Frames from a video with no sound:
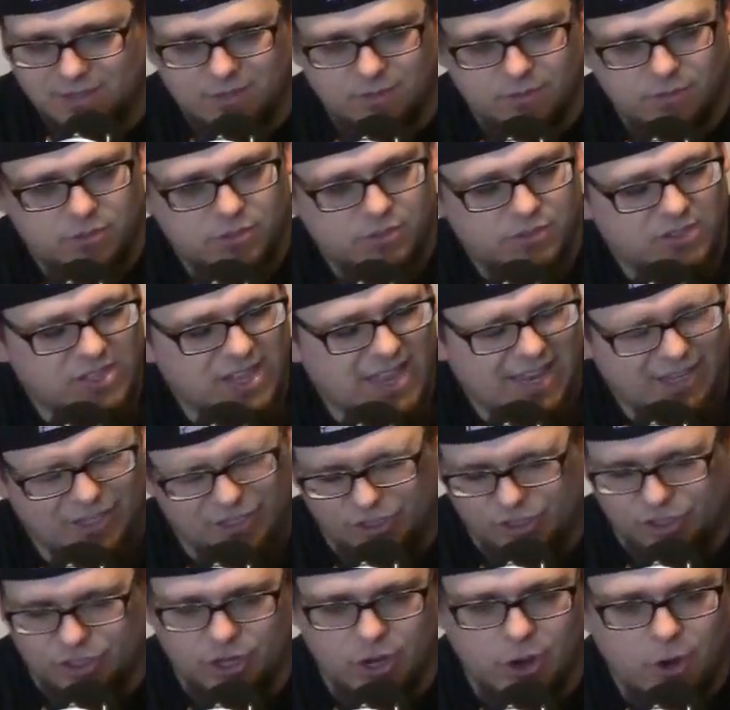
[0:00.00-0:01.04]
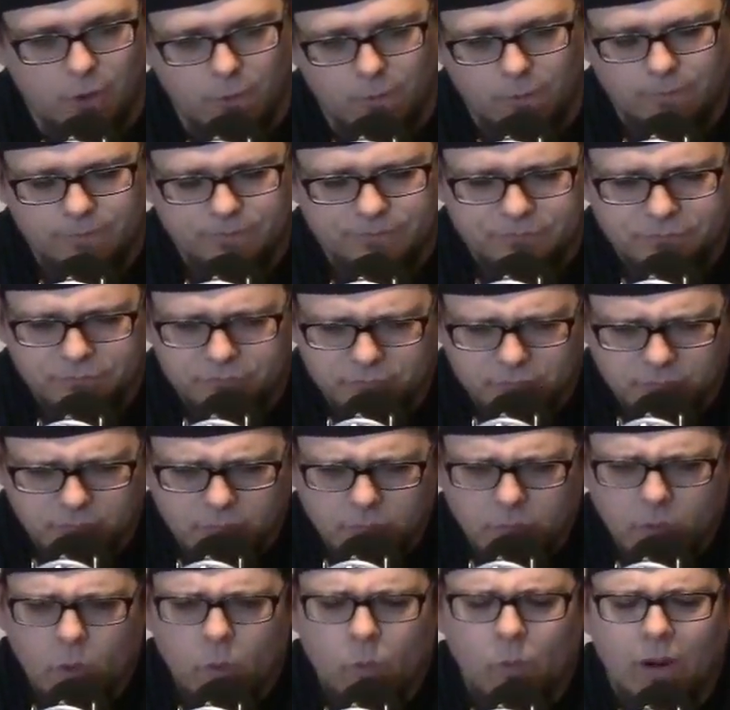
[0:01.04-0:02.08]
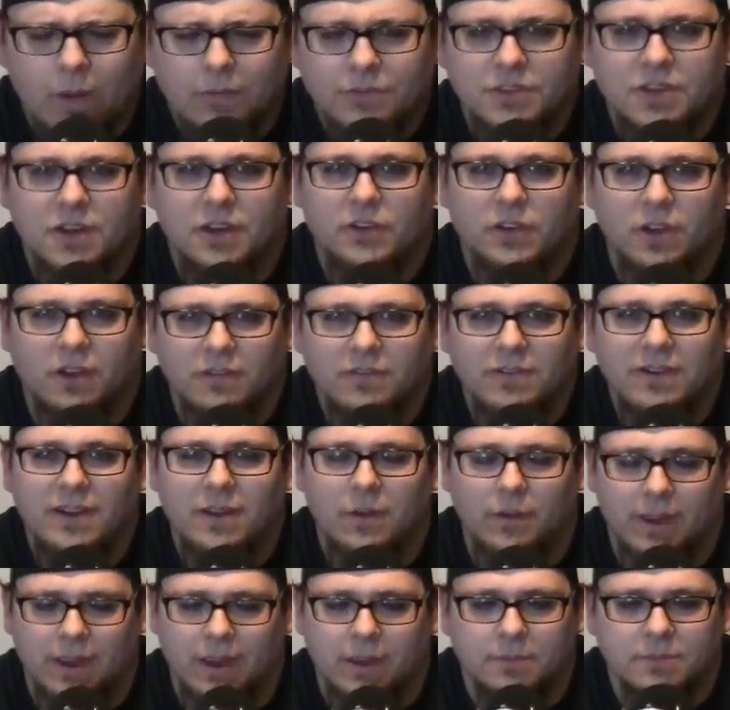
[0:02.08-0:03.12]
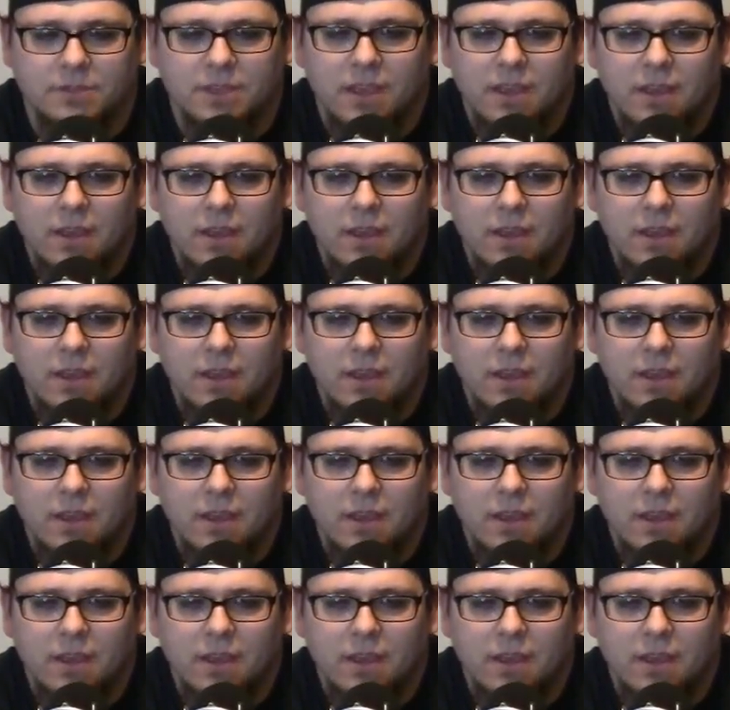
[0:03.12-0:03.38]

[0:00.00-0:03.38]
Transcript: / show where I was going to talk video games.